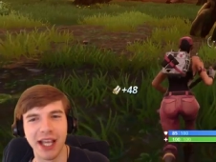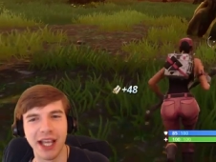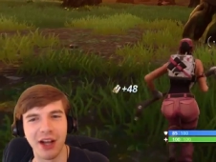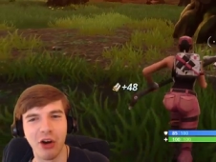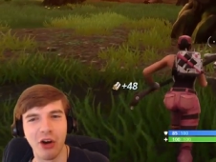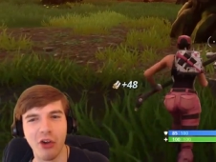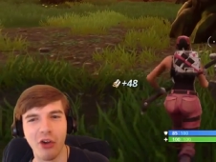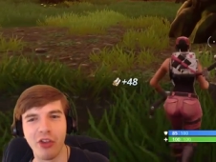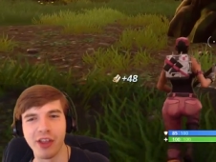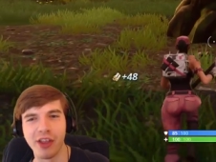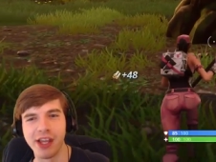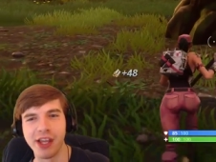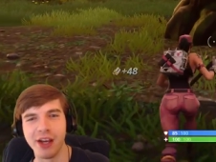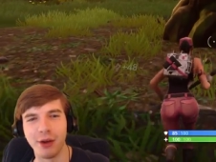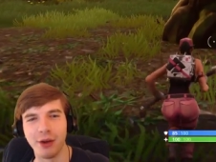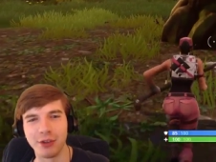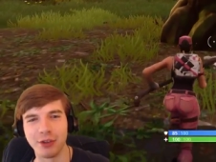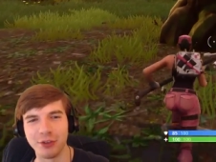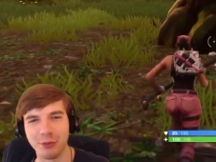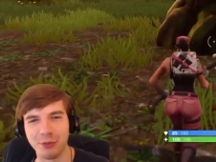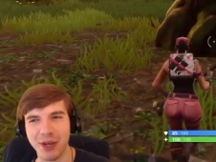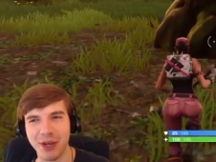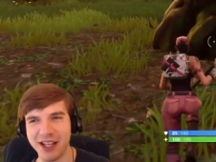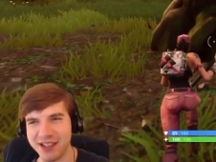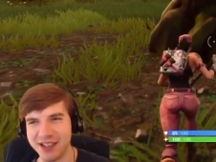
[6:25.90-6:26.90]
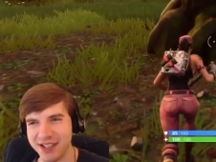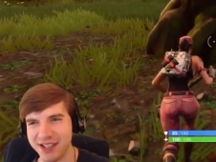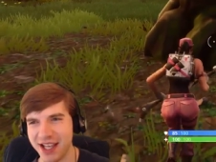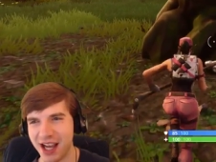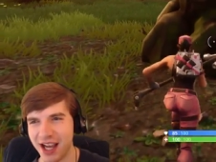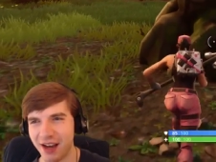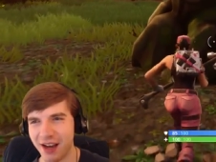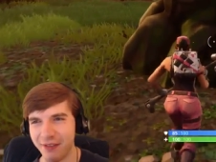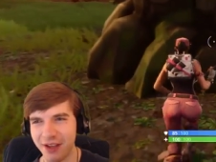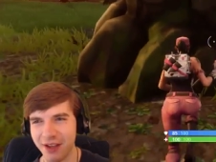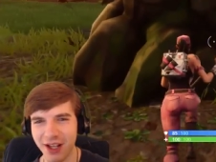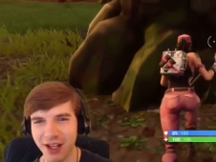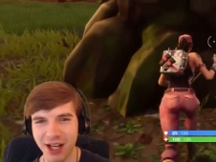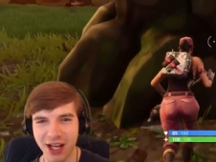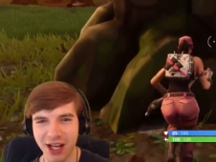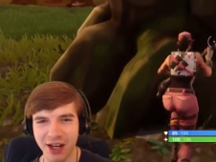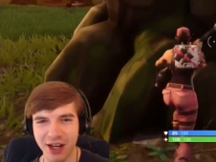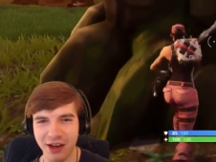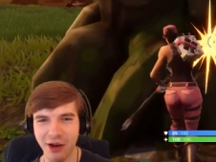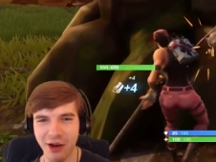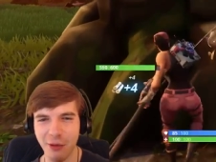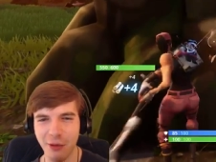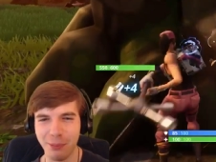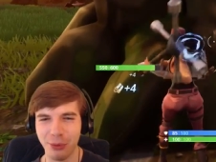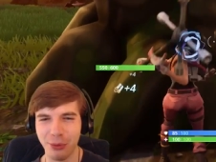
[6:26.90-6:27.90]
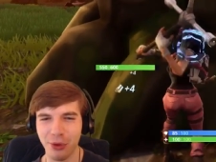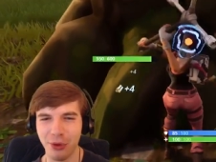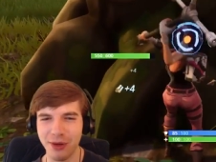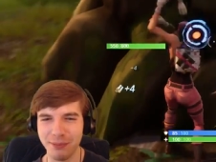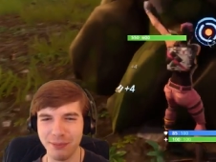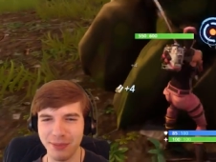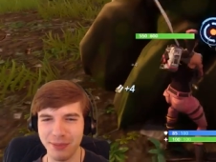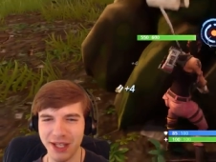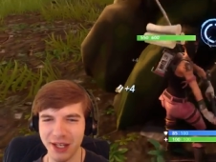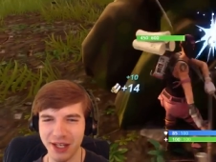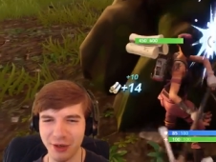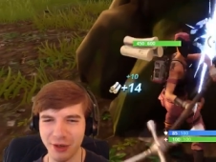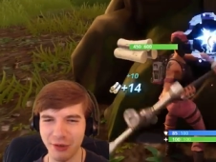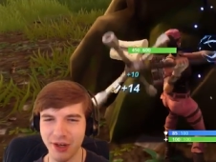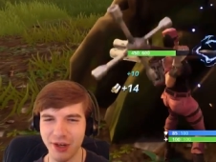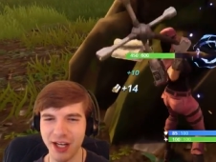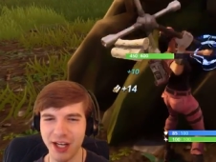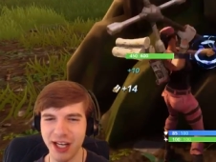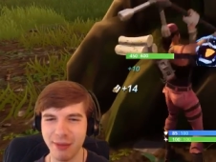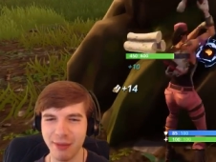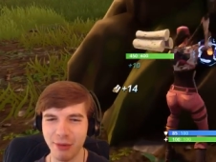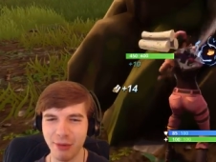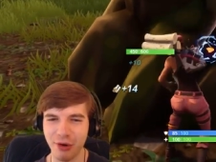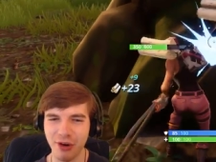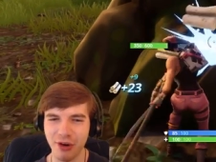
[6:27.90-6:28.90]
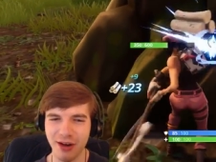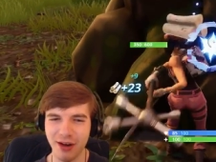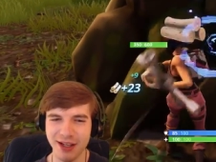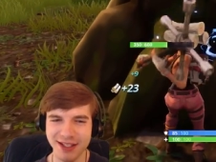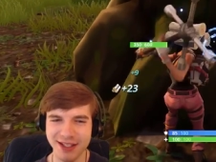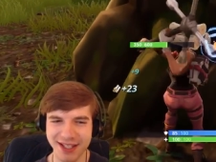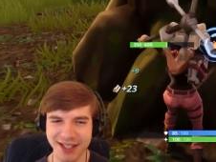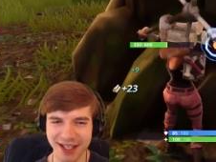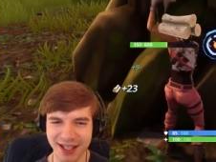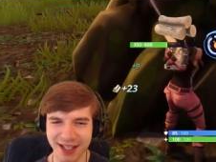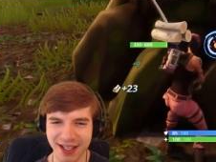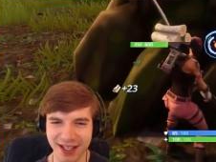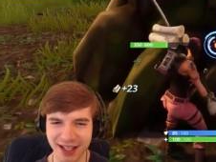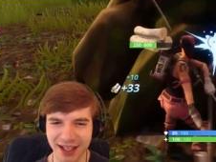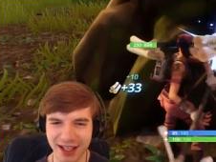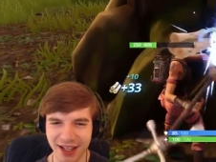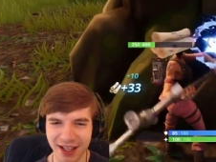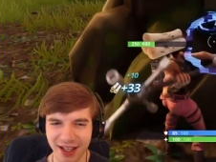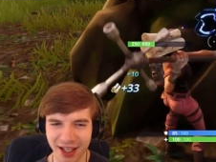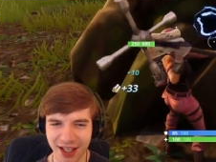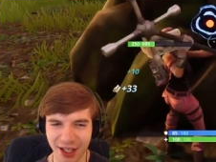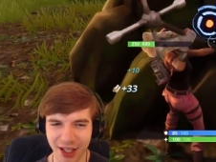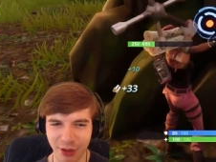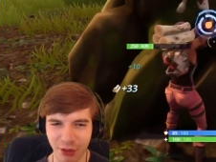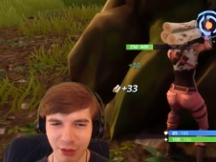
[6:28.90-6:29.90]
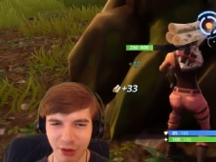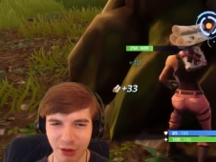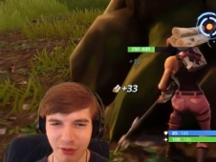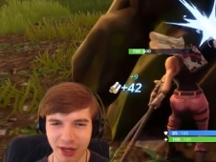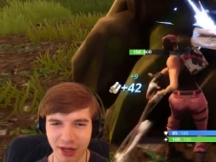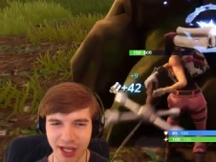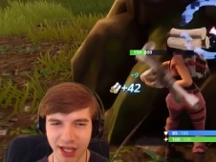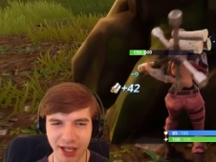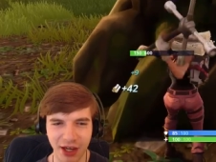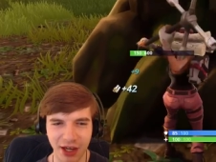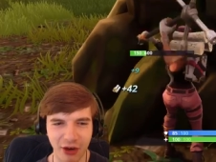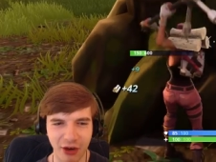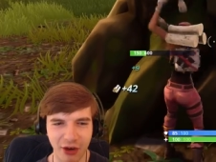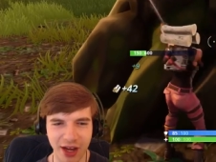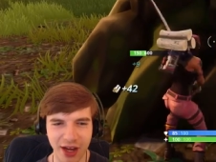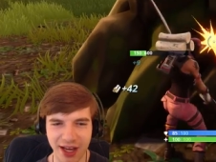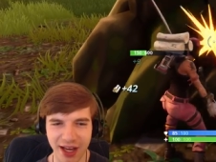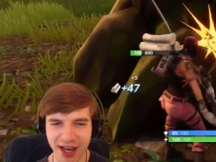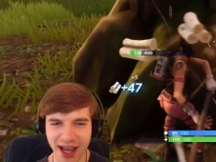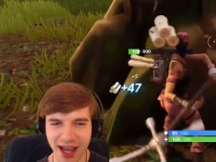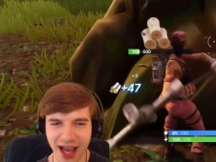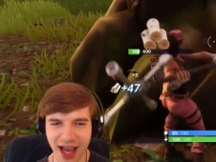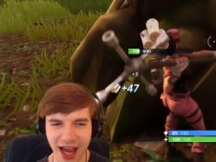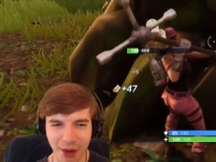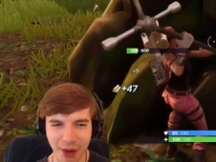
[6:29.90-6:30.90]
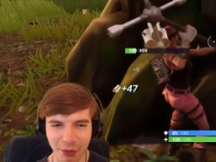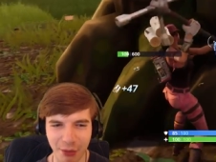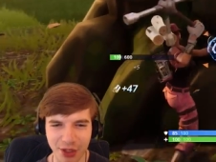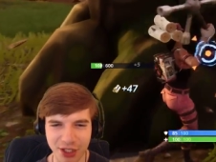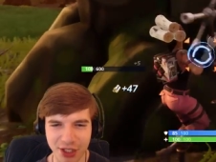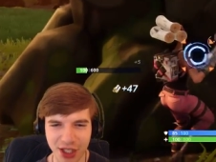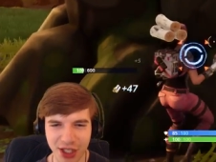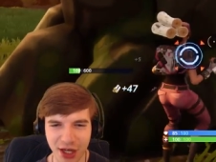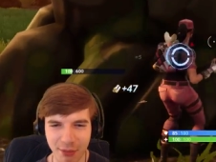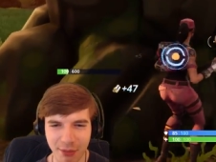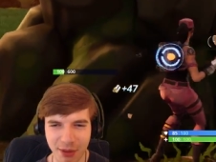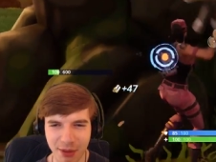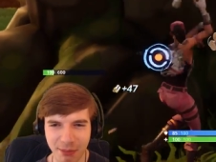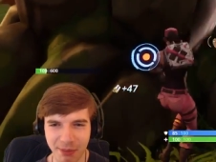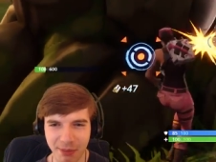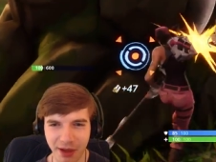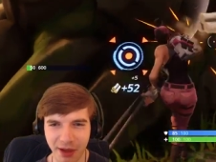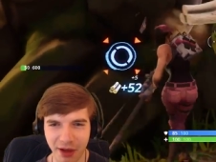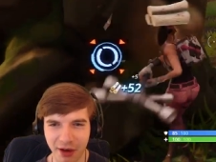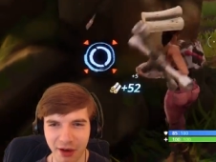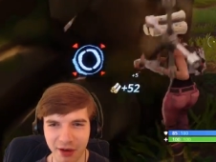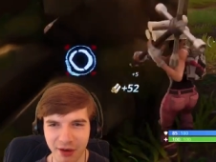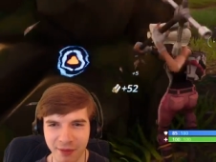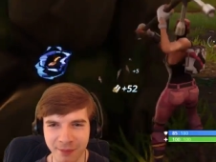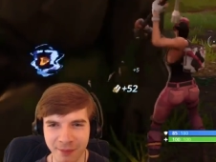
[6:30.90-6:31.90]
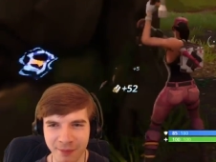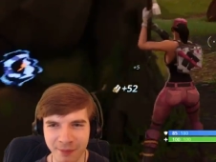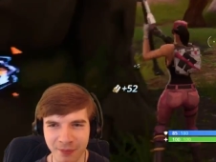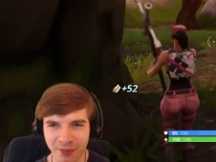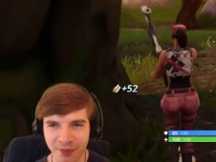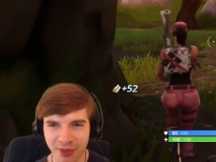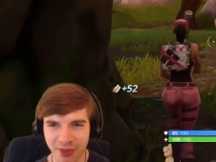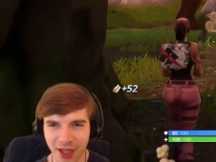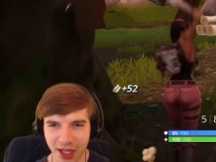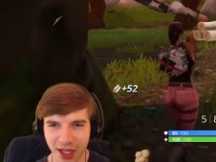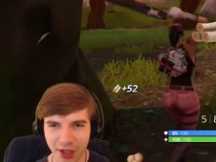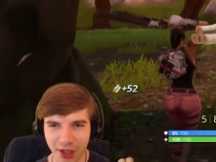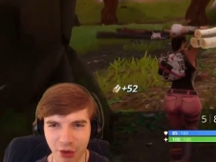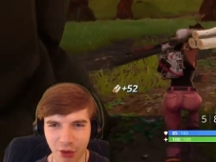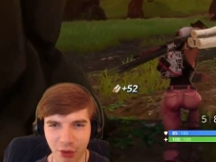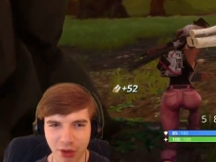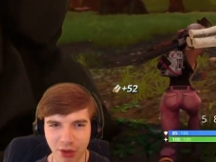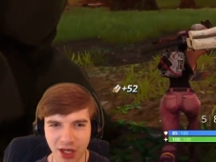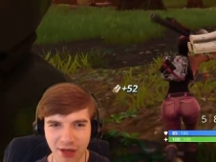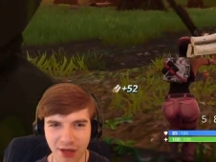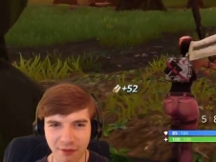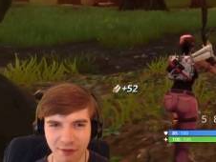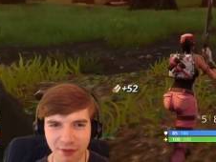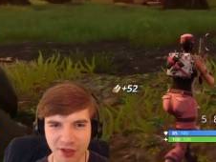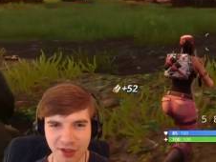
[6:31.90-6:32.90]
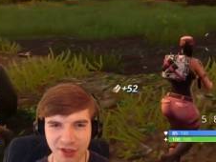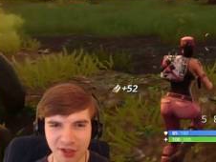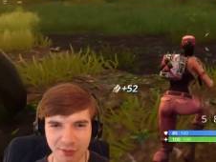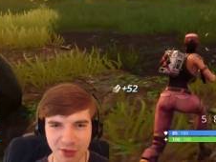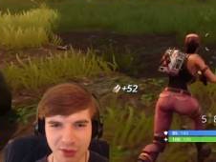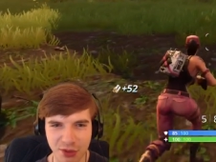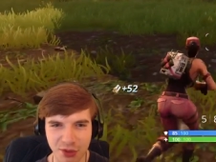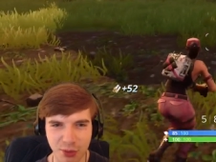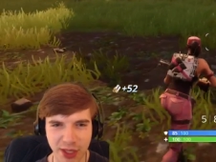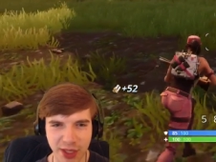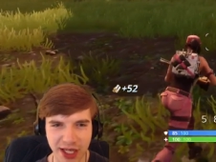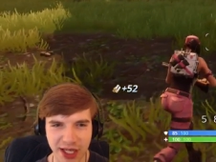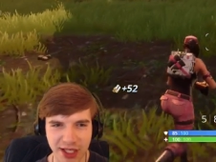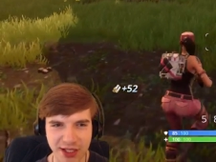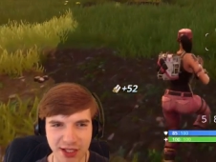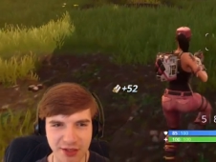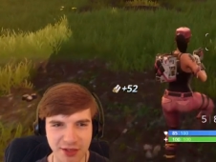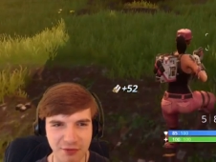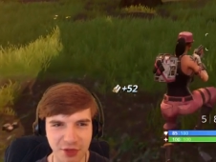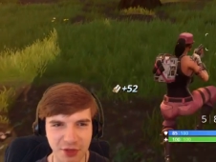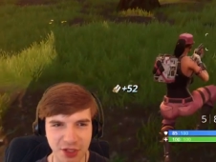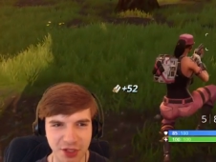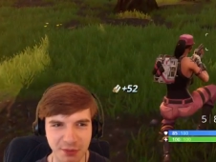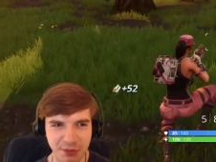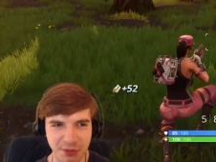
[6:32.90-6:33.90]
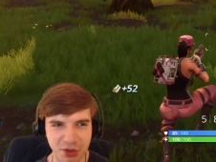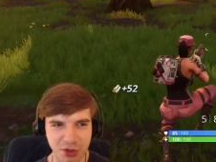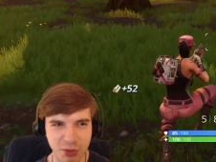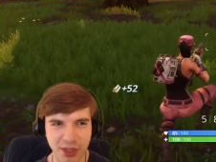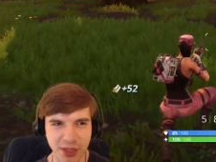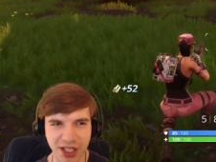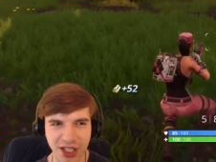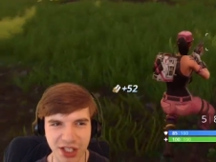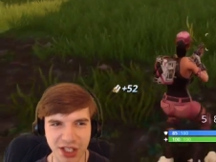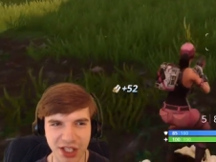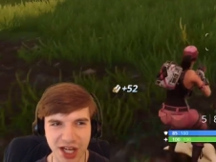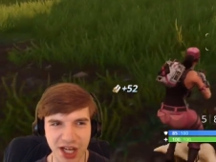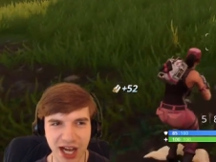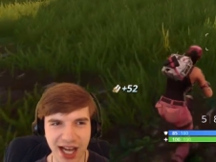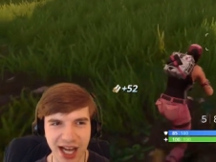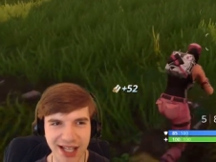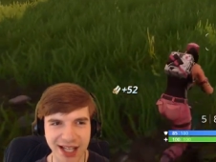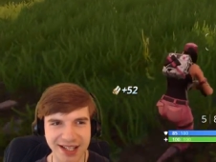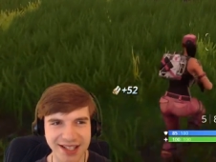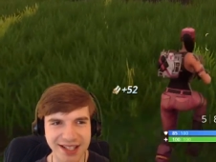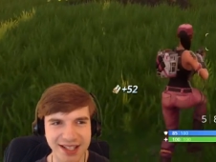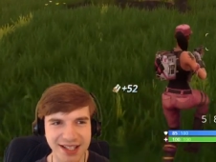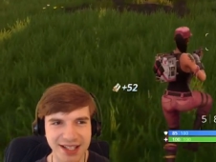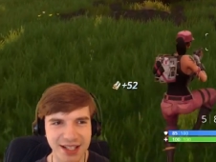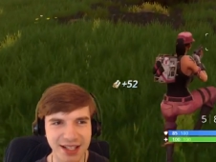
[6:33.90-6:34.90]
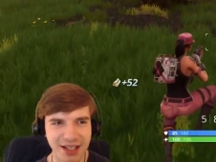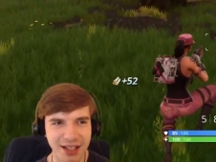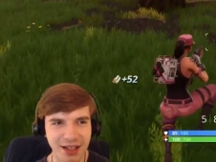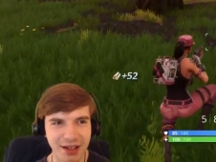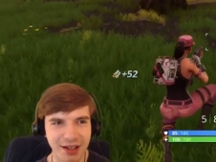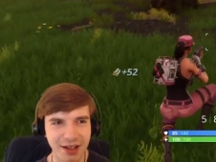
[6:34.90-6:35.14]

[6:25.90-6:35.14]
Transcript: to take all the kills for myself. No point being greedy, boys. You already know it. Nah, we're just gonna be building and going in for some sweet shots